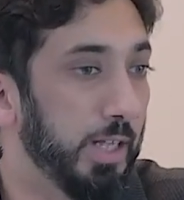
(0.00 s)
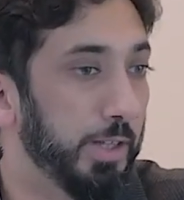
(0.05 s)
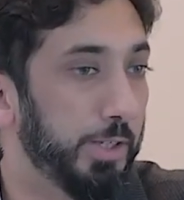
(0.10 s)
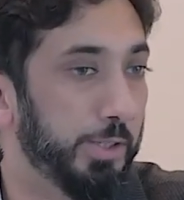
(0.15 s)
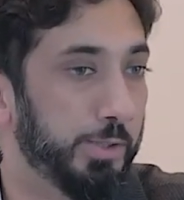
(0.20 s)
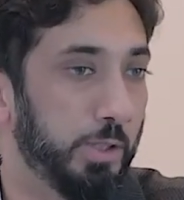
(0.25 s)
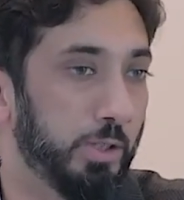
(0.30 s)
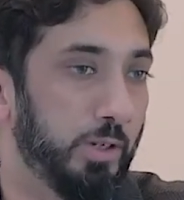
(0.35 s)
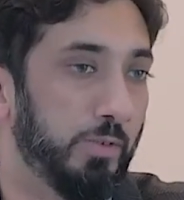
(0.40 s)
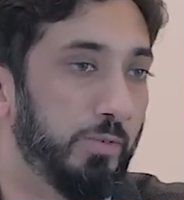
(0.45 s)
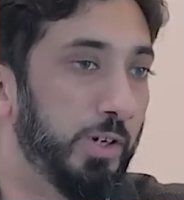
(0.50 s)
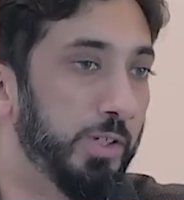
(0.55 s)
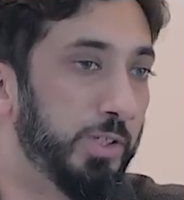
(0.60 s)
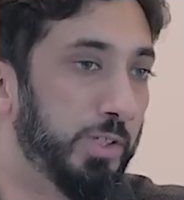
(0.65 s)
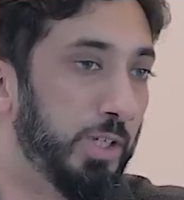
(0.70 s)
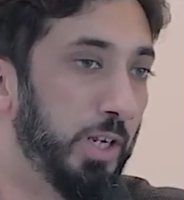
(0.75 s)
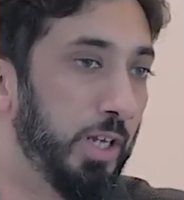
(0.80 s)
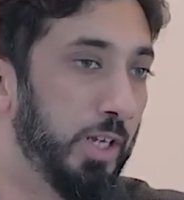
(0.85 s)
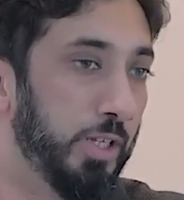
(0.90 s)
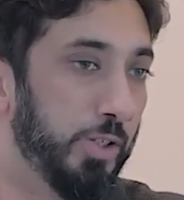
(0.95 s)
There's a
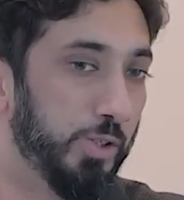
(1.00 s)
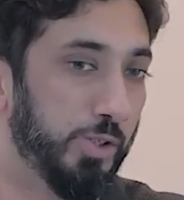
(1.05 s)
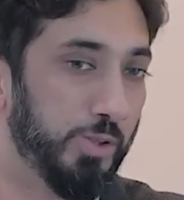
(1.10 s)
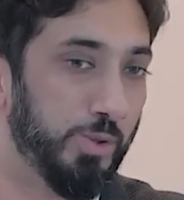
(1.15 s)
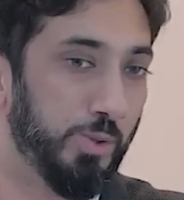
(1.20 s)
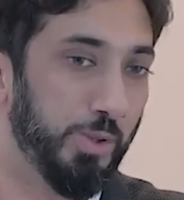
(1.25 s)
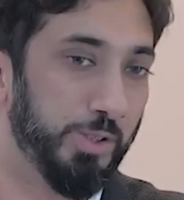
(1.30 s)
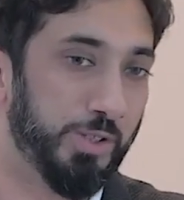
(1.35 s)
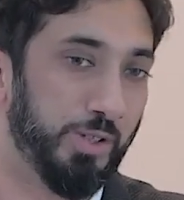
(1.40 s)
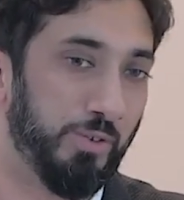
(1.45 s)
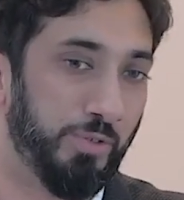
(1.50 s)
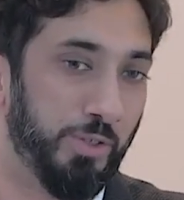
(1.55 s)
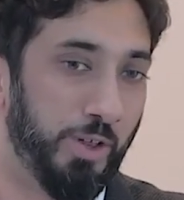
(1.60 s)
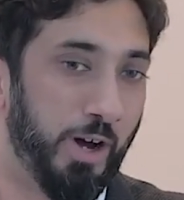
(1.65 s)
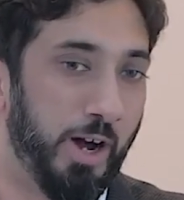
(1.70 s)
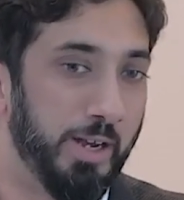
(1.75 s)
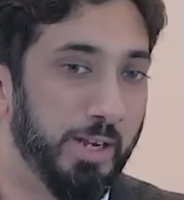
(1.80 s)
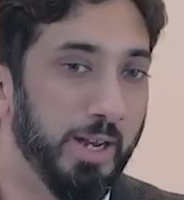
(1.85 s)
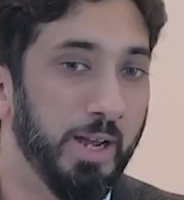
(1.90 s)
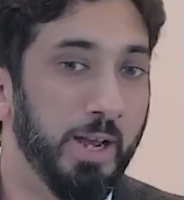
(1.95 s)
diversity in the schools of
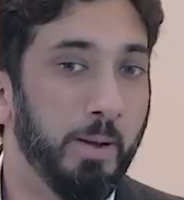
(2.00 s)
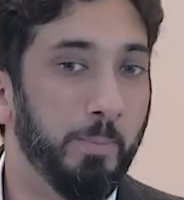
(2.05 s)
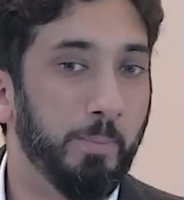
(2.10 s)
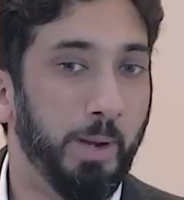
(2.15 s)
thought.